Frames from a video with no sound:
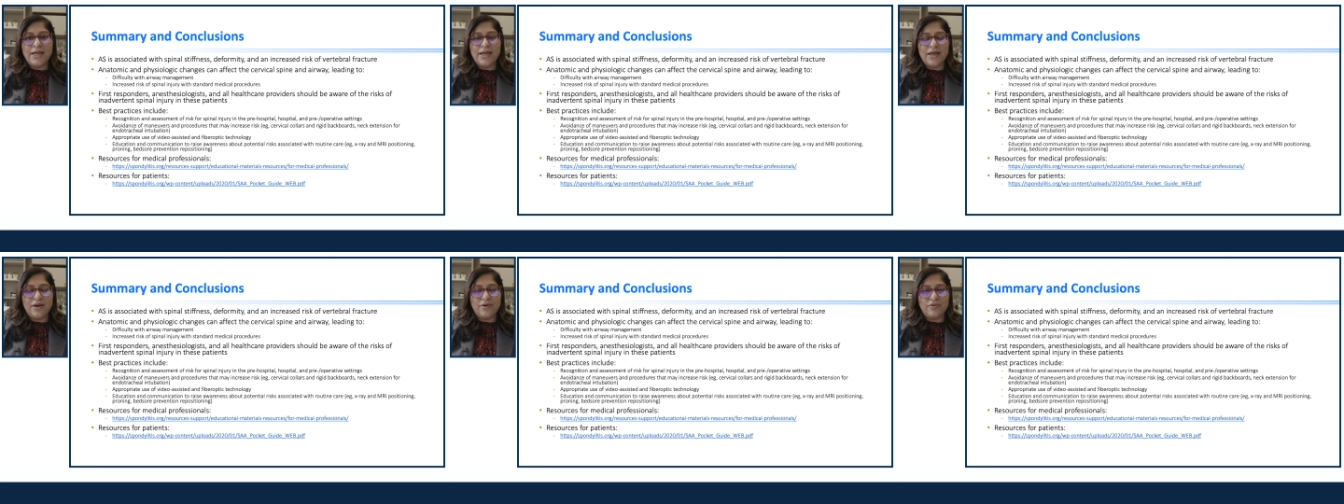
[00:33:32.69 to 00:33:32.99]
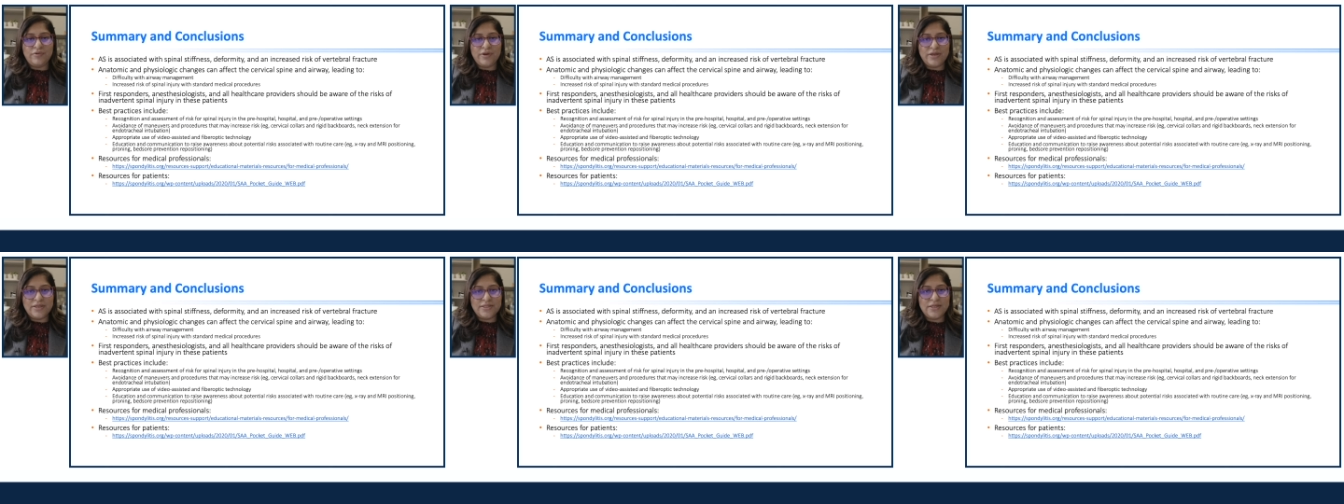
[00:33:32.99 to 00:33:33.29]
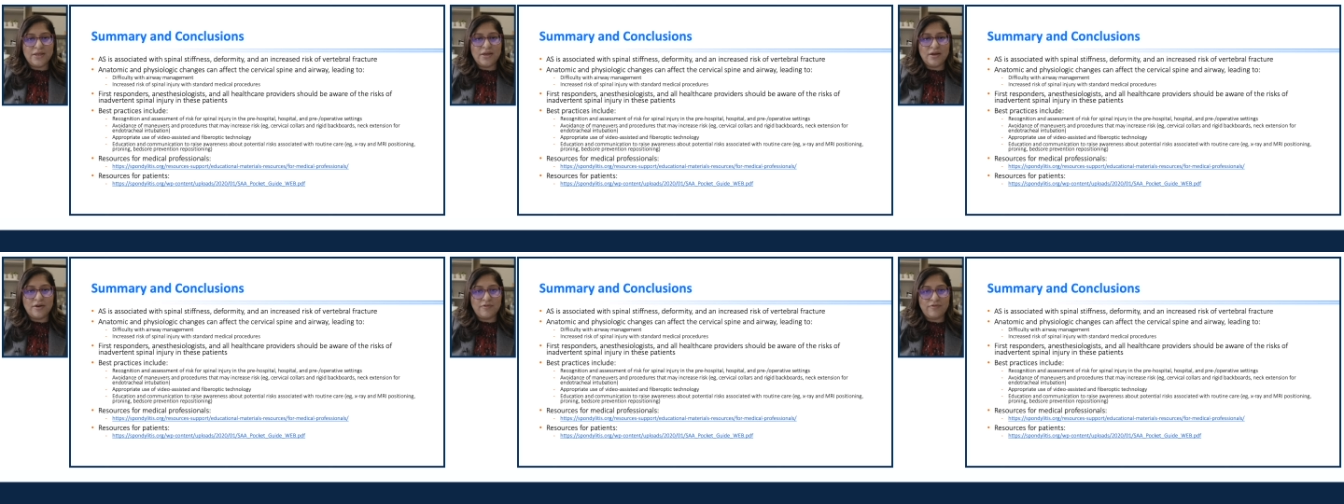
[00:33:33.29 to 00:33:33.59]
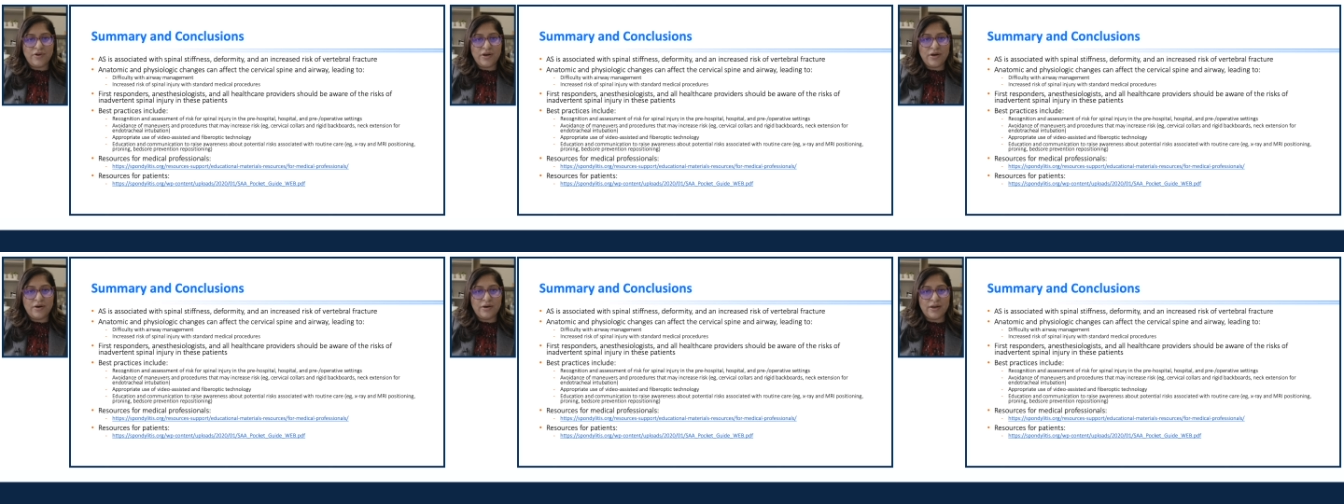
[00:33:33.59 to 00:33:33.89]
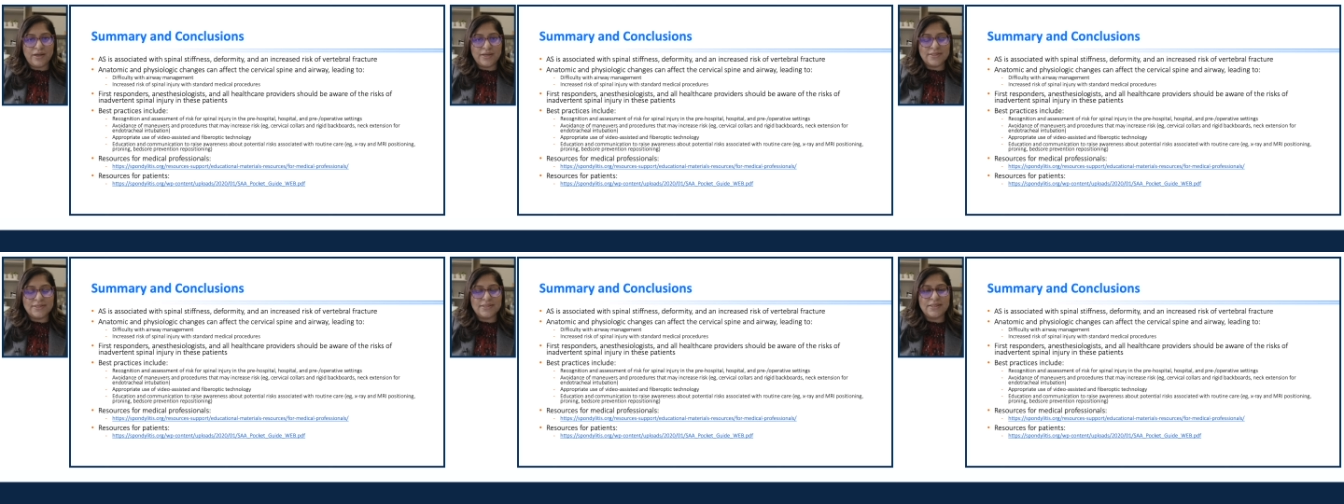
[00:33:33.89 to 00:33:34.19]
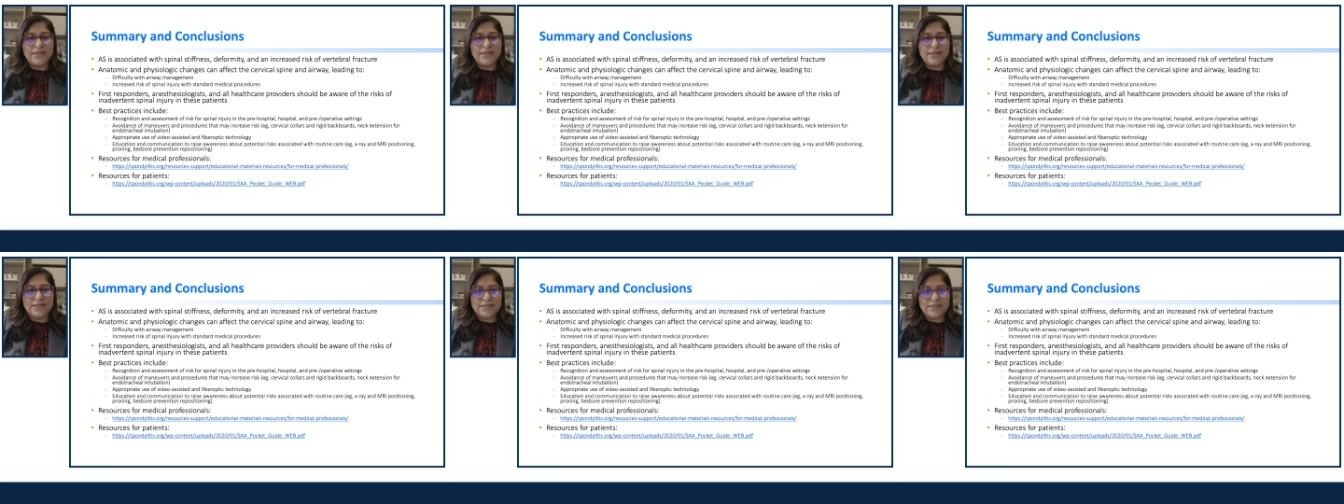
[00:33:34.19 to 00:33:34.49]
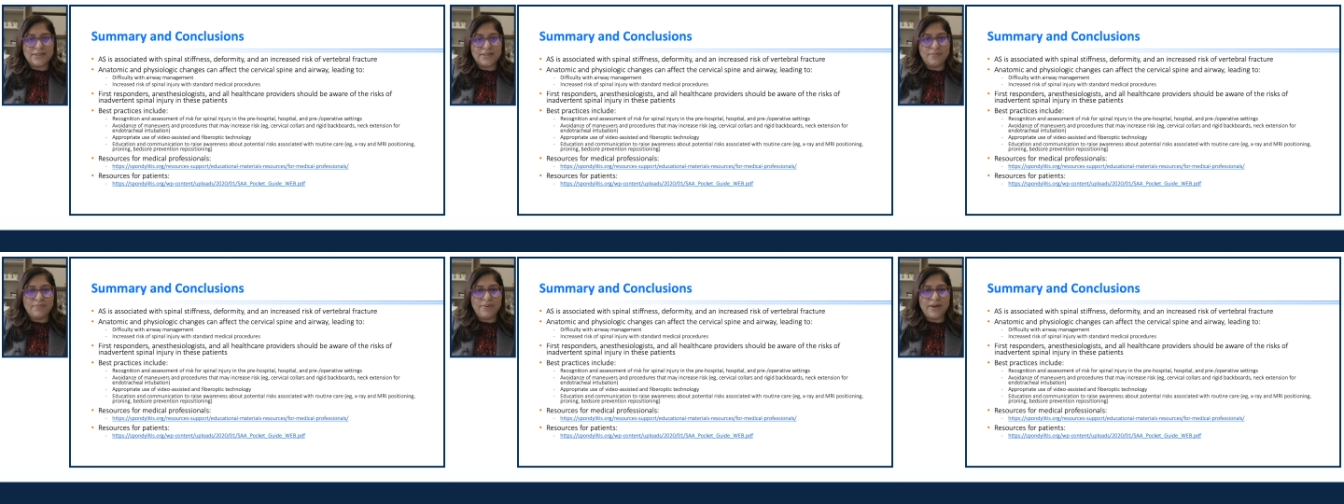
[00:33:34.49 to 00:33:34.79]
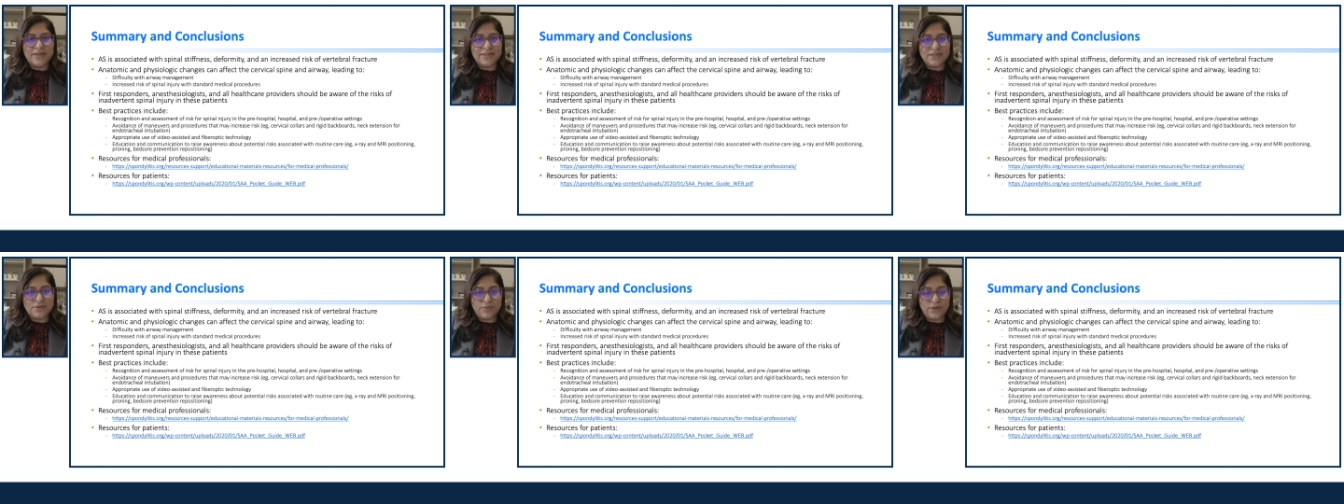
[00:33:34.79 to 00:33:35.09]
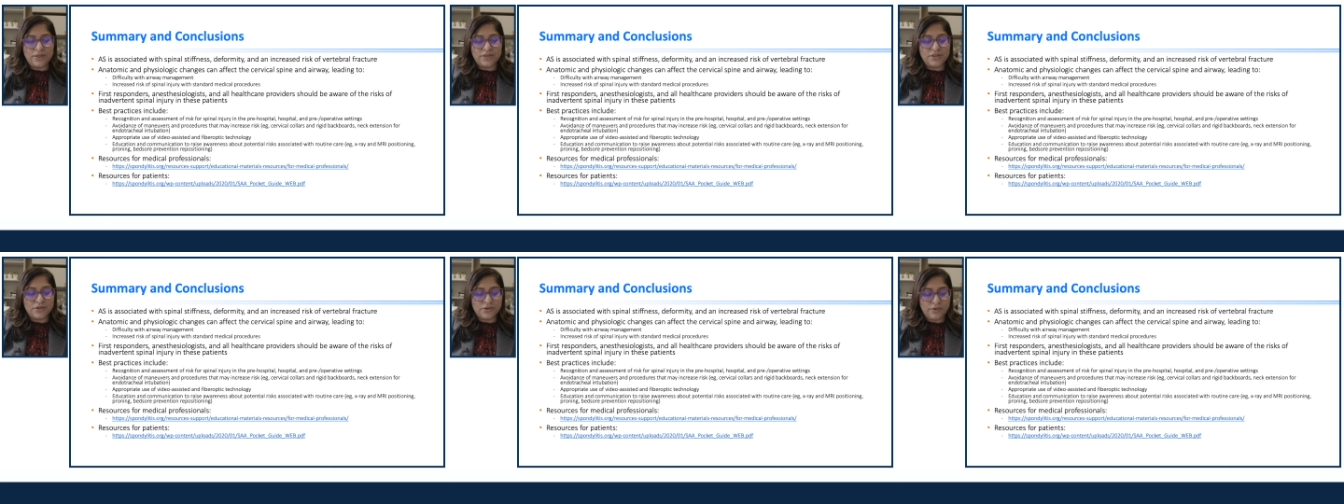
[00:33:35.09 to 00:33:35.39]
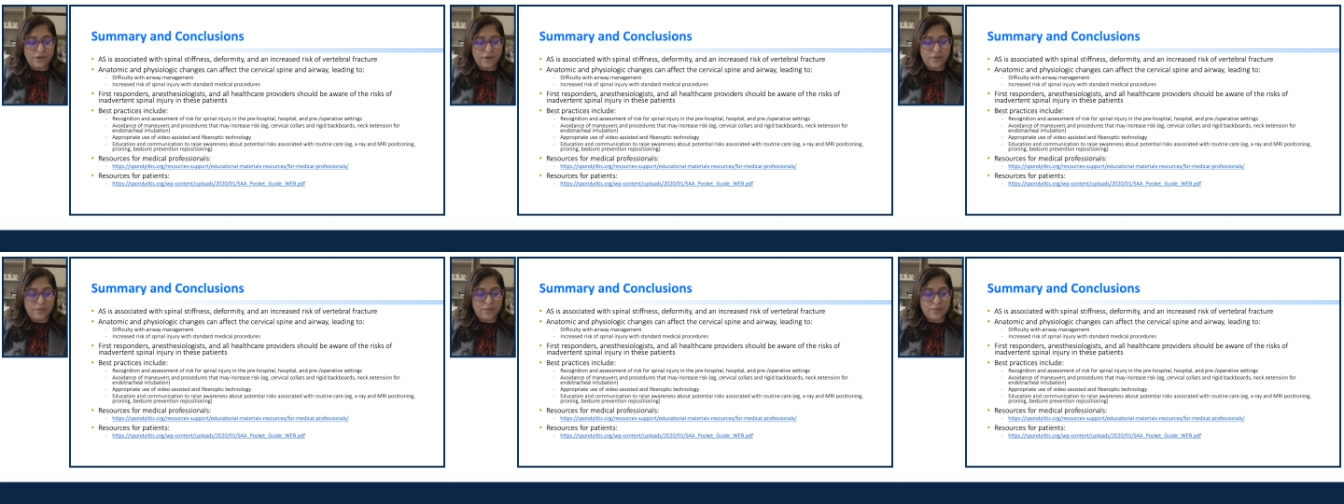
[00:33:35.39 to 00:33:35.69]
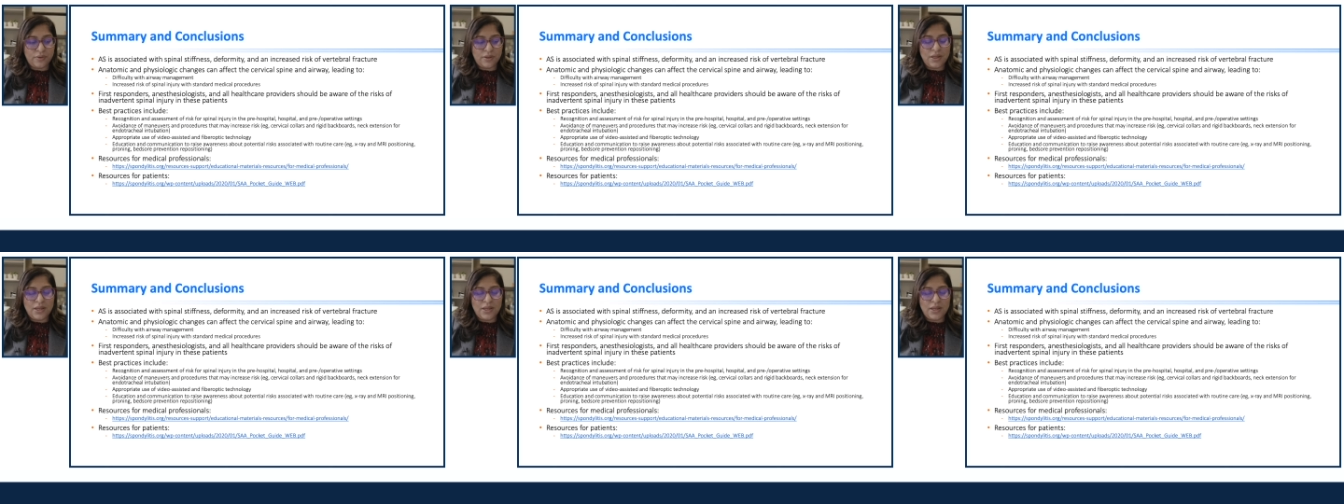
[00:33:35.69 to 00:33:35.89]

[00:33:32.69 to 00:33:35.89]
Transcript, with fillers: and raising awareness is the best way to go.